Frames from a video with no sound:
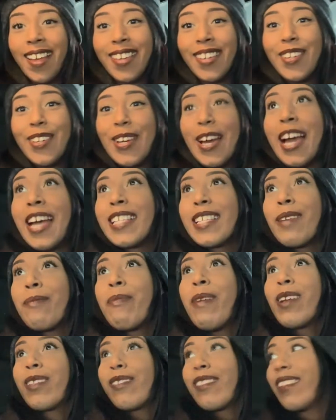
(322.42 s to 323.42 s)
you guys, I
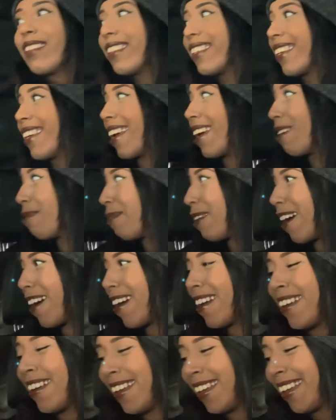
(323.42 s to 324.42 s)
practiced without the
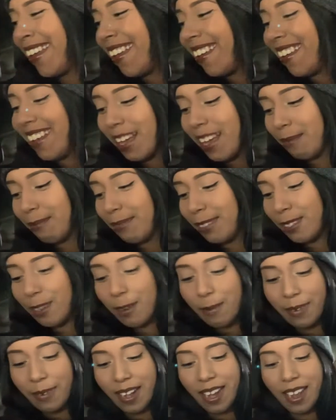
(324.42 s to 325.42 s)
camera. I'm
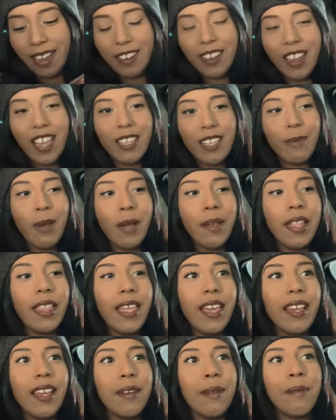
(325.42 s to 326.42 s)
so proud. You guys are probably
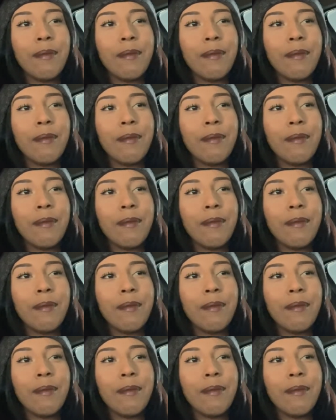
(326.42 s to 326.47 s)
like,